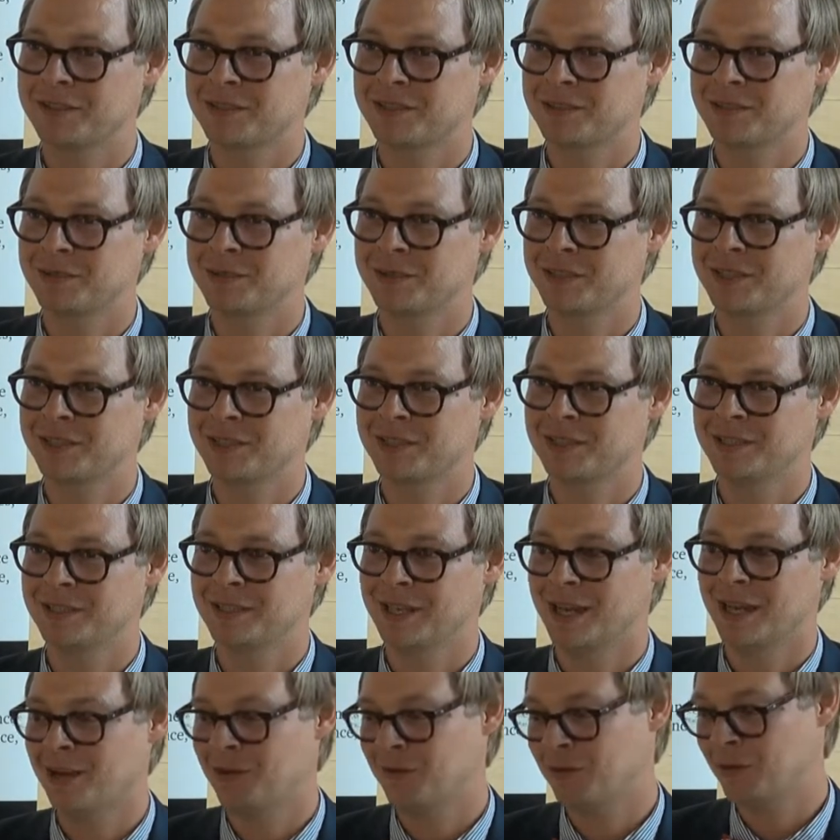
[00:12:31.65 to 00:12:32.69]
So you can see
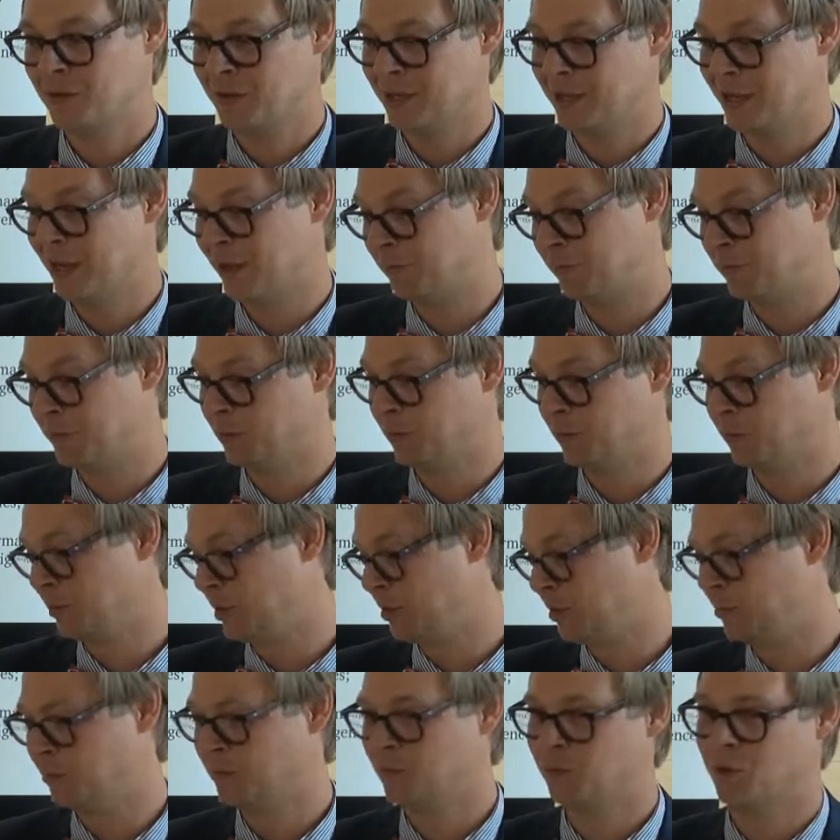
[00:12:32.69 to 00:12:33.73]
now, okay, I've been,
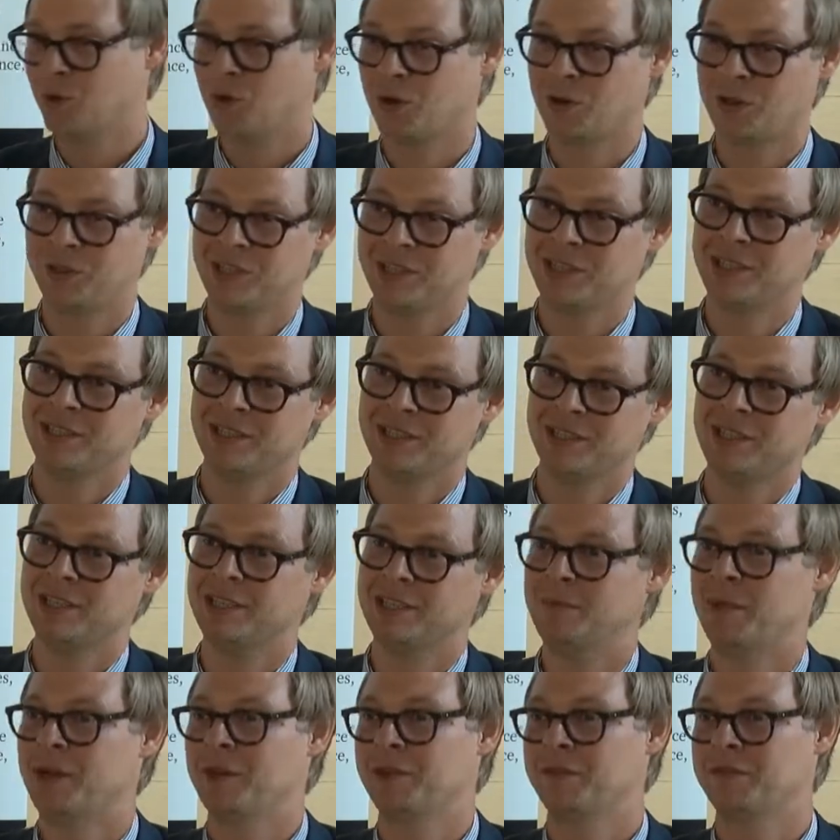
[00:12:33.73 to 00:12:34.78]
you know, walking this and these
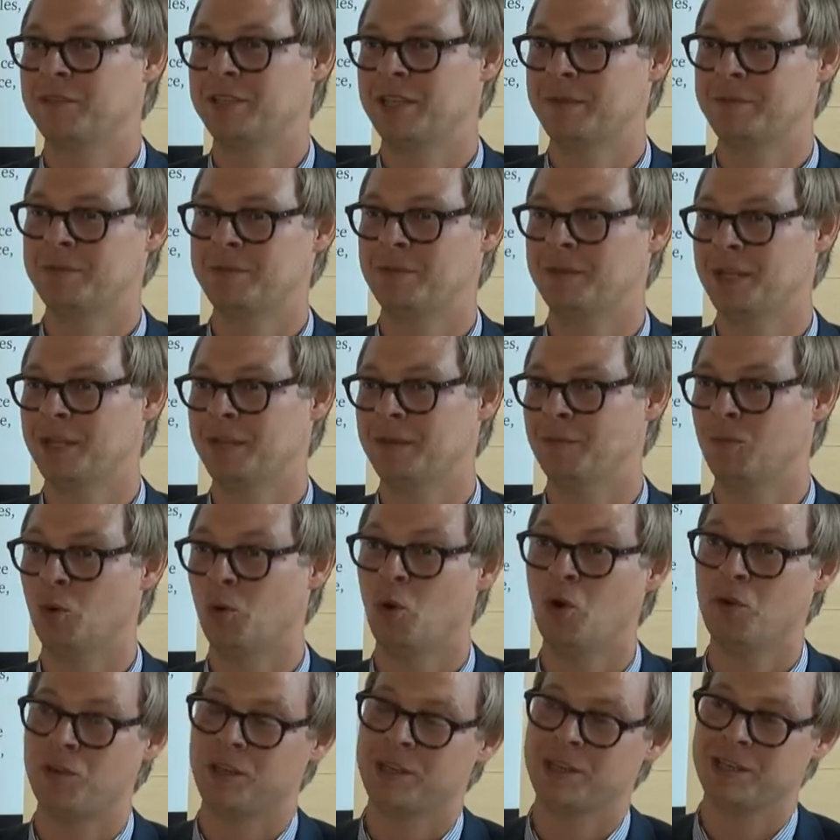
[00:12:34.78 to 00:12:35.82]
amount of steps today,
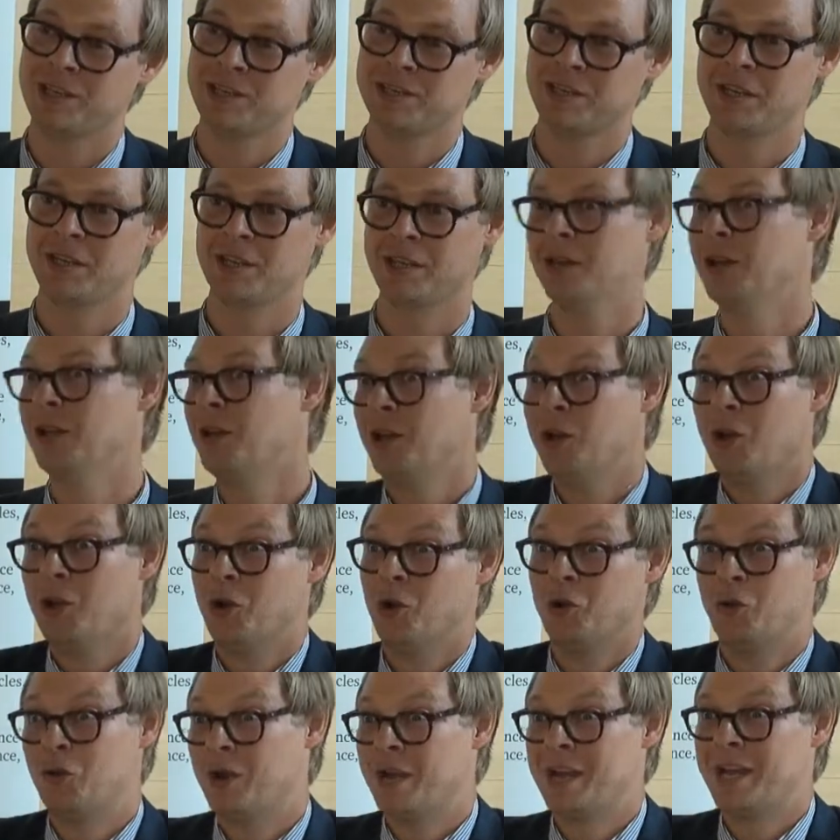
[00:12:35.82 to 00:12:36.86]
more than yesterday,
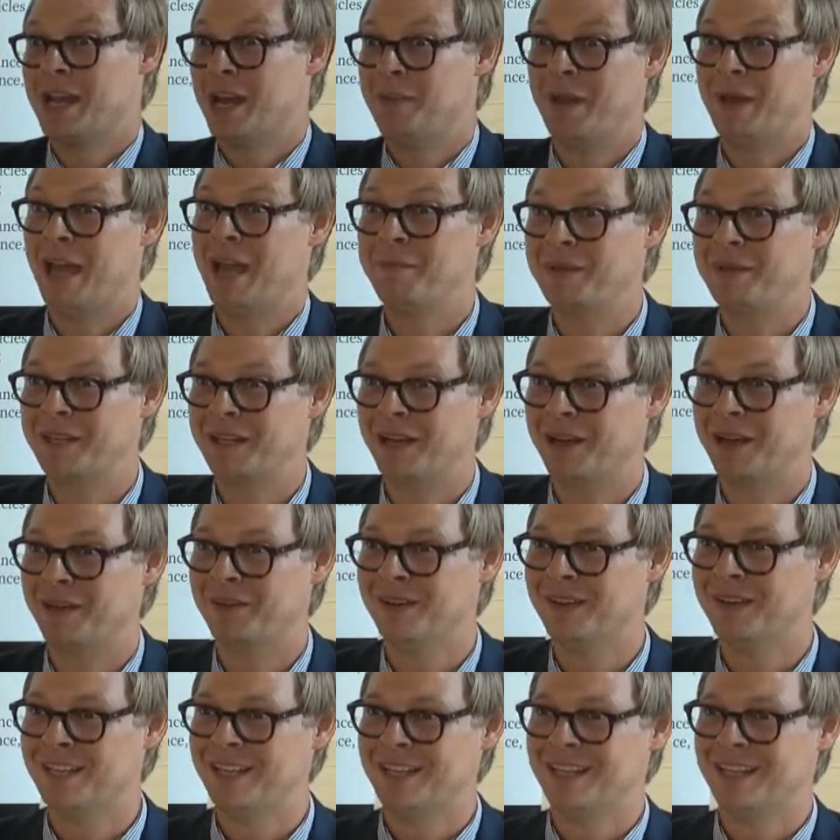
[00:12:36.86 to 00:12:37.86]
hooray, I'm happy now.